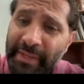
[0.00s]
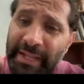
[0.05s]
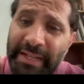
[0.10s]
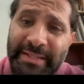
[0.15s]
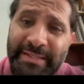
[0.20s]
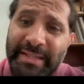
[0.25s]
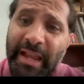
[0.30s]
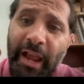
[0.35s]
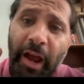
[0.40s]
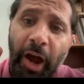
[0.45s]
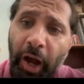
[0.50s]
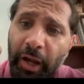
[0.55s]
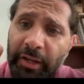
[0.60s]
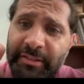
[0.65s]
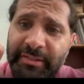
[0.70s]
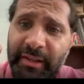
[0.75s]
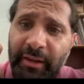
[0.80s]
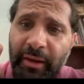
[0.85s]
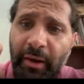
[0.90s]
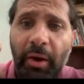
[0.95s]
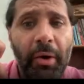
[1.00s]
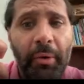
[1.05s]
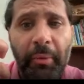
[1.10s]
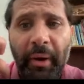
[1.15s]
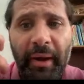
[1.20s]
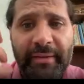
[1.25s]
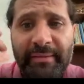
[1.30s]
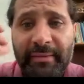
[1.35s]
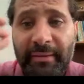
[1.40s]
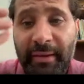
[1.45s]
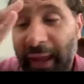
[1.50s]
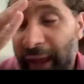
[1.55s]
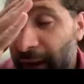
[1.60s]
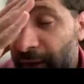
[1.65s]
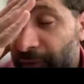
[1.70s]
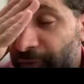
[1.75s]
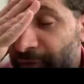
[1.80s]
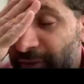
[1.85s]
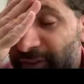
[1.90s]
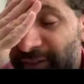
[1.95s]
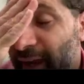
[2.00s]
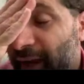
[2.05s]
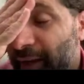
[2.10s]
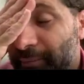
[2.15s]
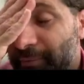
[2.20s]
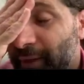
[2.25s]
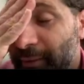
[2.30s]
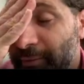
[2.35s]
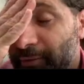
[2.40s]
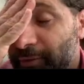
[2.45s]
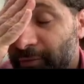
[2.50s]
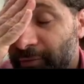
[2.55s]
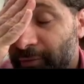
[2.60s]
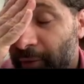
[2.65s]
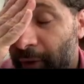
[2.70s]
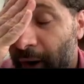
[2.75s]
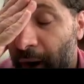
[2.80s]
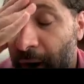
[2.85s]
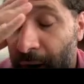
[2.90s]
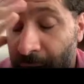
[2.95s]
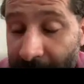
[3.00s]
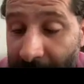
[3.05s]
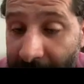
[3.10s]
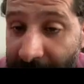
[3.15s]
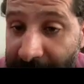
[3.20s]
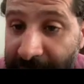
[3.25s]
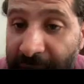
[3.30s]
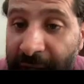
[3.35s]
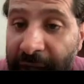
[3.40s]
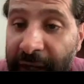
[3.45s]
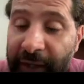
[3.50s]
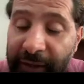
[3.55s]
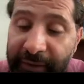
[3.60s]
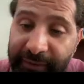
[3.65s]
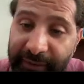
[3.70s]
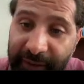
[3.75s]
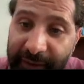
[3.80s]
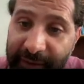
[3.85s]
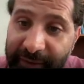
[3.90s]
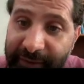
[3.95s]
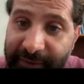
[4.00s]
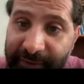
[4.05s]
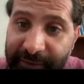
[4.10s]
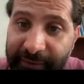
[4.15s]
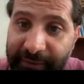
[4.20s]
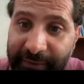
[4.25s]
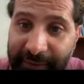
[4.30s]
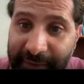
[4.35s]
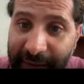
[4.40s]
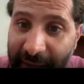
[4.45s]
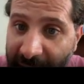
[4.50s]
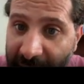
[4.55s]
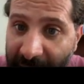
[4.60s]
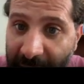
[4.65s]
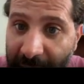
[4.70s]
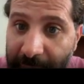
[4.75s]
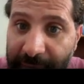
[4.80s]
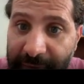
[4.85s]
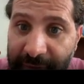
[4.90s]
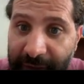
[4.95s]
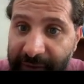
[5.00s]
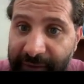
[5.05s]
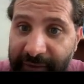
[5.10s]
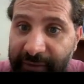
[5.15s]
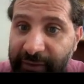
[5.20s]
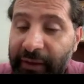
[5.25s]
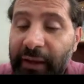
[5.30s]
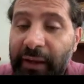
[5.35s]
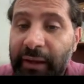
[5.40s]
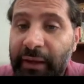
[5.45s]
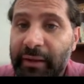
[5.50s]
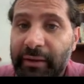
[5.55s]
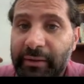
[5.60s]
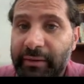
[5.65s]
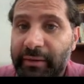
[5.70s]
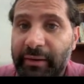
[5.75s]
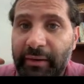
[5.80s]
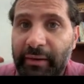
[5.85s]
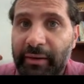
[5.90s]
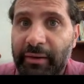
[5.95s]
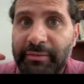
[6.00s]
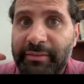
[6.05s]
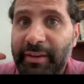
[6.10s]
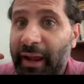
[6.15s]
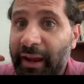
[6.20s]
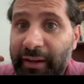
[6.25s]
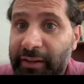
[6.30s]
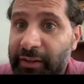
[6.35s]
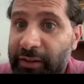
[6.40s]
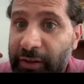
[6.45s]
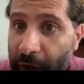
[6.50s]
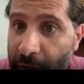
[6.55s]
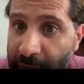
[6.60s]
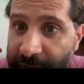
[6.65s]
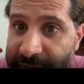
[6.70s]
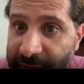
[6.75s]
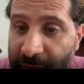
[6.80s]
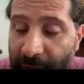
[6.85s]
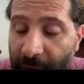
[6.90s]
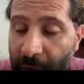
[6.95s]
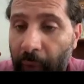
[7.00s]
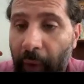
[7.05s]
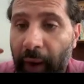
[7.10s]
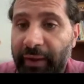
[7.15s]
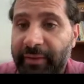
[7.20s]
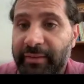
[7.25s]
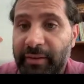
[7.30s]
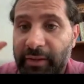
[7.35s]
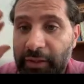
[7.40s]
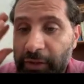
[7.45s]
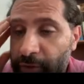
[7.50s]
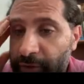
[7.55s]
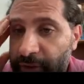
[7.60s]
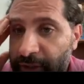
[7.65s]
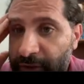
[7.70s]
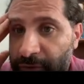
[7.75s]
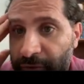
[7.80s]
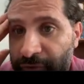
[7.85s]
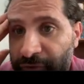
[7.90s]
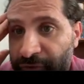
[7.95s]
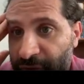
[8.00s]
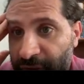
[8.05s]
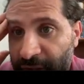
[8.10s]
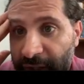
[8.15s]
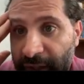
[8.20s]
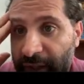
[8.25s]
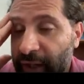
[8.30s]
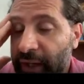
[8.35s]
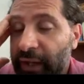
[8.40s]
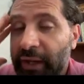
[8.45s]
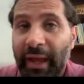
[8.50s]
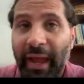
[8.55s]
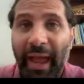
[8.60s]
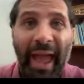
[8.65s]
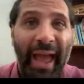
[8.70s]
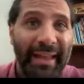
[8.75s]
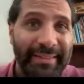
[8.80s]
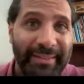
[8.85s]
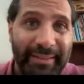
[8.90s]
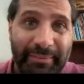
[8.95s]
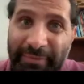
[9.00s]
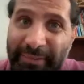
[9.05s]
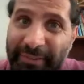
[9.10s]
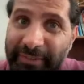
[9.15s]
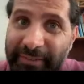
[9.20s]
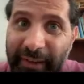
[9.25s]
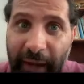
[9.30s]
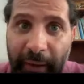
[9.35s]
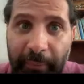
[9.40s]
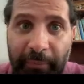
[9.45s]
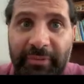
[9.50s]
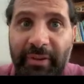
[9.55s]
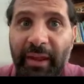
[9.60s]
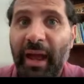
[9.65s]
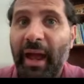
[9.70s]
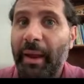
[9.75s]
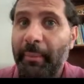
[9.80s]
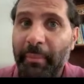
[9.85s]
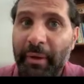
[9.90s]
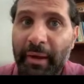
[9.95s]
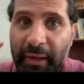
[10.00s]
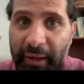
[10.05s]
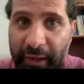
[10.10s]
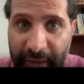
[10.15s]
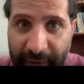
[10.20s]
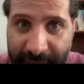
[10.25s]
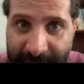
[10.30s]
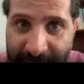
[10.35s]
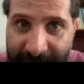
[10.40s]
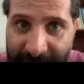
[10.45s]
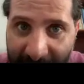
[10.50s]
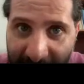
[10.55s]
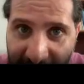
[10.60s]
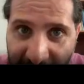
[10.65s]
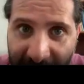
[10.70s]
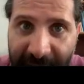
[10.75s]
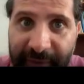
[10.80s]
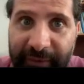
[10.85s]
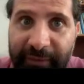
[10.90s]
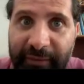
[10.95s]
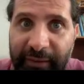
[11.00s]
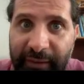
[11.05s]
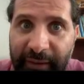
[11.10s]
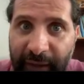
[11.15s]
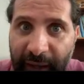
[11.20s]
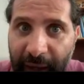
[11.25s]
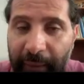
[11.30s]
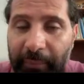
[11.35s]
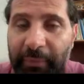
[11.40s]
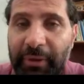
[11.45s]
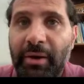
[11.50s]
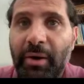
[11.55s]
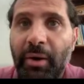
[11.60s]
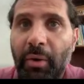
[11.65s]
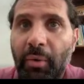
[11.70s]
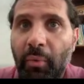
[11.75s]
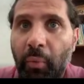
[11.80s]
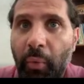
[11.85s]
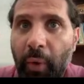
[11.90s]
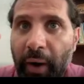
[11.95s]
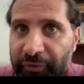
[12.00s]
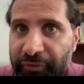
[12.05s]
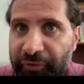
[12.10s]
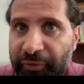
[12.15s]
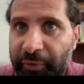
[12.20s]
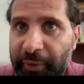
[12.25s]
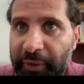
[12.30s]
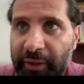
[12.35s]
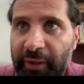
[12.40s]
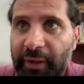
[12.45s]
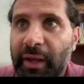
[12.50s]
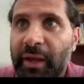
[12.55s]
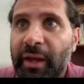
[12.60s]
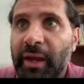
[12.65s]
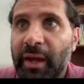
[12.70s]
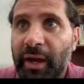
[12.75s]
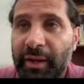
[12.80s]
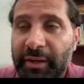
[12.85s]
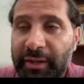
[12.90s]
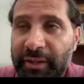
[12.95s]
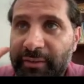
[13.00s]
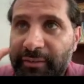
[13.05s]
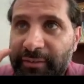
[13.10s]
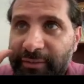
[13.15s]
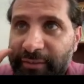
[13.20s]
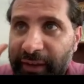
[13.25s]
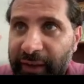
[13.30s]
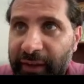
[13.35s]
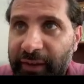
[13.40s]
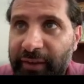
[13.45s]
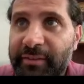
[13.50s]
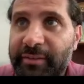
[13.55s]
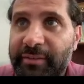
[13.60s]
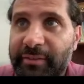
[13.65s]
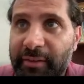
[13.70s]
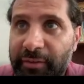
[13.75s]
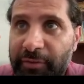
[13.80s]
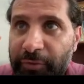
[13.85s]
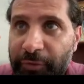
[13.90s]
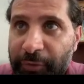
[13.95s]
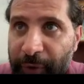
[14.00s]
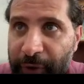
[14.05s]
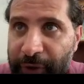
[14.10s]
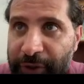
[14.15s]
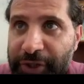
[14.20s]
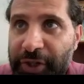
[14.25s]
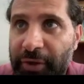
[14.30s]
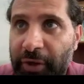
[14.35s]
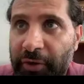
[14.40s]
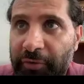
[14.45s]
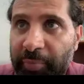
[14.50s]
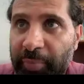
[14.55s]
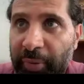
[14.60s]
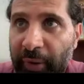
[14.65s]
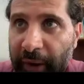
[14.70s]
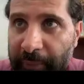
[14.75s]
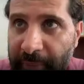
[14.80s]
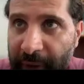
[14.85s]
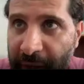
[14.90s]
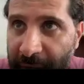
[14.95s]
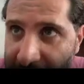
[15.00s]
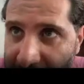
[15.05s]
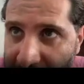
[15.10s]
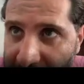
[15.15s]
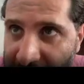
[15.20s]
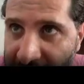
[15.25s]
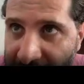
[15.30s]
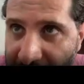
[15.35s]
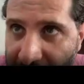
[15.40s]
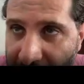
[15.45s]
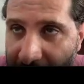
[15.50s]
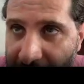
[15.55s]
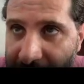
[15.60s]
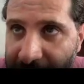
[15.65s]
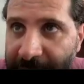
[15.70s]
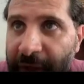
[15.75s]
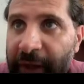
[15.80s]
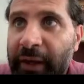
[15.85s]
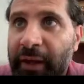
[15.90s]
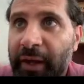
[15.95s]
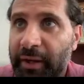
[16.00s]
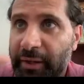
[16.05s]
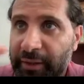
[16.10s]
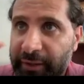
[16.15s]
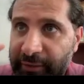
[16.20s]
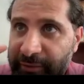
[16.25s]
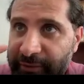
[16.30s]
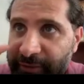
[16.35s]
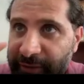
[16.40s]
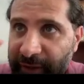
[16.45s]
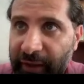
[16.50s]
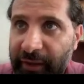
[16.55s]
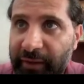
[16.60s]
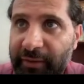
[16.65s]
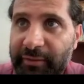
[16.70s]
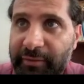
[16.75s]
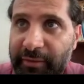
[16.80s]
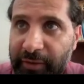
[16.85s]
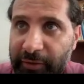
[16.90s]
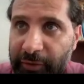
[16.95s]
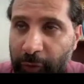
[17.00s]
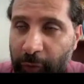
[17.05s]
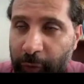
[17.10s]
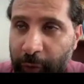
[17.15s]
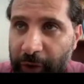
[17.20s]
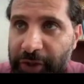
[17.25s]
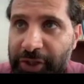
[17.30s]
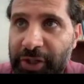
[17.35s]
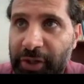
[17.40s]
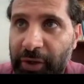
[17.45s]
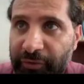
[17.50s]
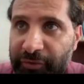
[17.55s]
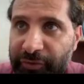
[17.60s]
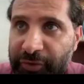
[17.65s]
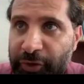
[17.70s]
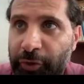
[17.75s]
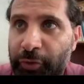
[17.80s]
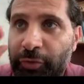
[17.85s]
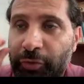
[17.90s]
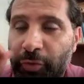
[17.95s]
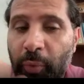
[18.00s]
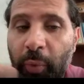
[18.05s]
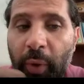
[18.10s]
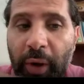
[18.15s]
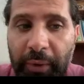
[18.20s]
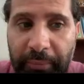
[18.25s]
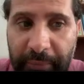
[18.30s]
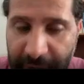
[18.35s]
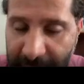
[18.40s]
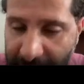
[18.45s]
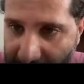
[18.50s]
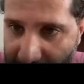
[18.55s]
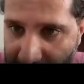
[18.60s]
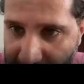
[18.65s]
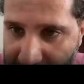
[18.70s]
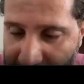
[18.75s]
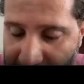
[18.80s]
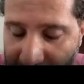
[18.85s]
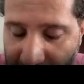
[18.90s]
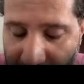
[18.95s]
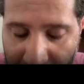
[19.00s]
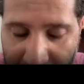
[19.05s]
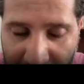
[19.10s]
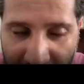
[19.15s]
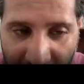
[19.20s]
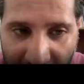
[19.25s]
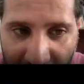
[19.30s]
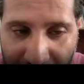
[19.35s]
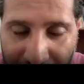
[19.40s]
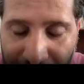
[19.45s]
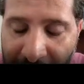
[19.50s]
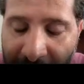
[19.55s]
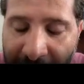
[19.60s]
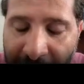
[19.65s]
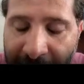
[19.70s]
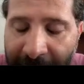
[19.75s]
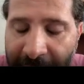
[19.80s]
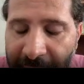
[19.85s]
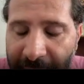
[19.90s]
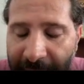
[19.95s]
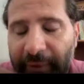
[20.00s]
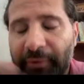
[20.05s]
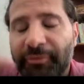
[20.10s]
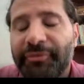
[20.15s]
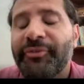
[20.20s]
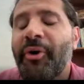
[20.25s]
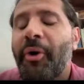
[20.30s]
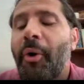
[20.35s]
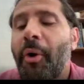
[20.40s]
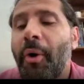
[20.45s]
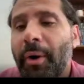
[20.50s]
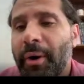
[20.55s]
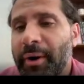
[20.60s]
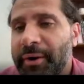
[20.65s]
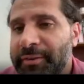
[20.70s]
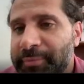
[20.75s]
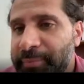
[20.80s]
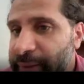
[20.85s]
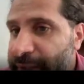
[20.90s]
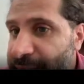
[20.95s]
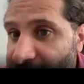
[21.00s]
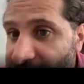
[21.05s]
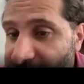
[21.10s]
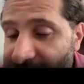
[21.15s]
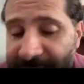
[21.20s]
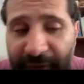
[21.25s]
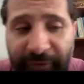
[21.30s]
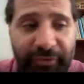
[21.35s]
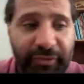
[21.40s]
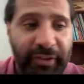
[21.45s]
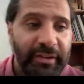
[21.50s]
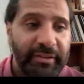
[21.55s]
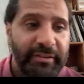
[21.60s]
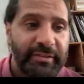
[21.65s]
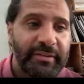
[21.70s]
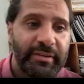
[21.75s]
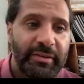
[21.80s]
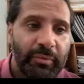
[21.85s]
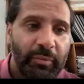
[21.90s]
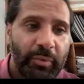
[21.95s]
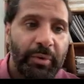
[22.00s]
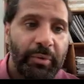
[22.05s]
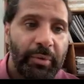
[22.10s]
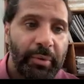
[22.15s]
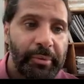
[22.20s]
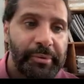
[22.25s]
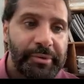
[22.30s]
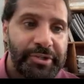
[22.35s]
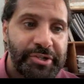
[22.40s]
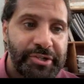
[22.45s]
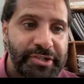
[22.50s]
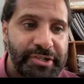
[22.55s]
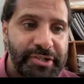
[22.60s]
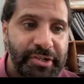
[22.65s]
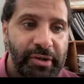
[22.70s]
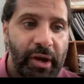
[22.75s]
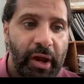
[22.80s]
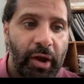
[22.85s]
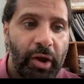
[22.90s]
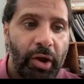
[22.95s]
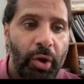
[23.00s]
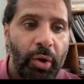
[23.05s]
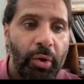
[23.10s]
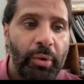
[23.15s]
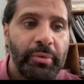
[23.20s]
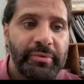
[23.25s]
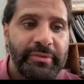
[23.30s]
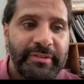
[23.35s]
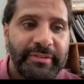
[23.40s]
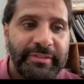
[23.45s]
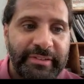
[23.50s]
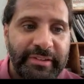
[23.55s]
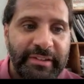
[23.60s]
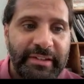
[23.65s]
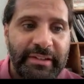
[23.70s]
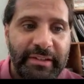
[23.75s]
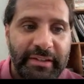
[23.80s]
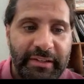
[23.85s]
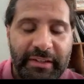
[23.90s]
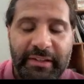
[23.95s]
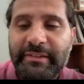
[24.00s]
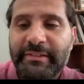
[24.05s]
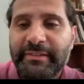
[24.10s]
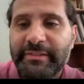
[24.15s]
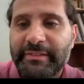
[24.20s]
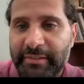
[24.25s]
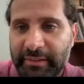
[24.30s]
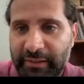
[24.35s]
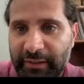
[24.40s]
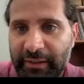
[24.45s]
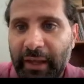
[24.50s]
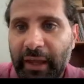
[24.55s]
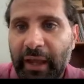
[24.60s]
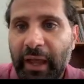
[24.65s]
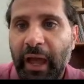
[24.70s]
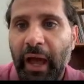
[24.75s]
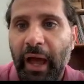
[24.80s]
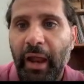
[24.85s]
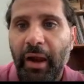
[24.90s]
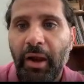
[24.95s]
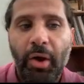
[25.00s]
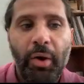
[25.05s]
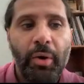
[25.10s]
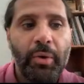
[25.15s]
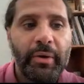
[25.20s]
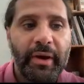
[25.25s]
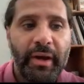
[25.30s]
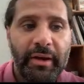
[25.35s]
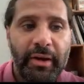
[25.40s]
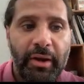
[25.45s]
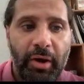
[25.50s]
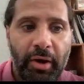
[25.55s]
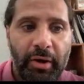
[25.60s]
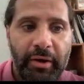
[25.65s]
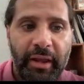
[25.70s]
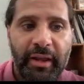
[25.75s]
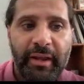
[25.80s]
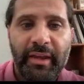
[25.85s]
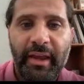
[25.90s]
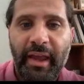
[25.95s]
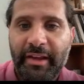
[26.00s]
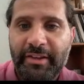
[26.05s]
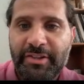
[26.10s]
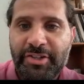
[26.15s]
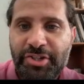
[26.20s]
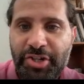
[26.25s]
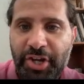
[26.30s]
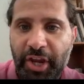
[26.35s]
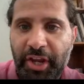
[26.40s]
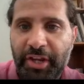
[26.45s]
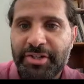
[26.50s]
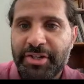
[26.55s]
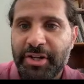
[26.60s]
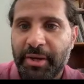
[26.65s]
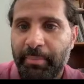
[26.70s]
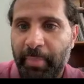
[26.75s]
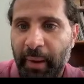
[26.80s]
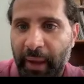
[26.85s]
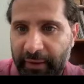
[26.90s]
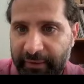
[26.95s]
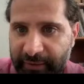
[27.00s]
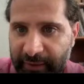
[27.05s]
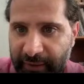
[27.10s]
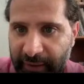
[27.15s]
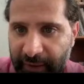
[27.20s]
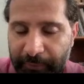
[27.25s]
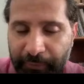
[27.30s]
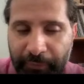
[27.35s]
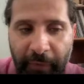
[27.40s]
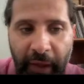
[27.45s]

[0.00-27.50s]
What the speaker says: the oxic horizon, every time that you heard this name, this diagnostic horizon, you need to think at the same time intense chemical wafering, an intense destruction of primary minerals, an intense destruction of 2 to 1 minerals. Okay, and of course, because of this, we will register a low CEC, a low cationic exchange capacity.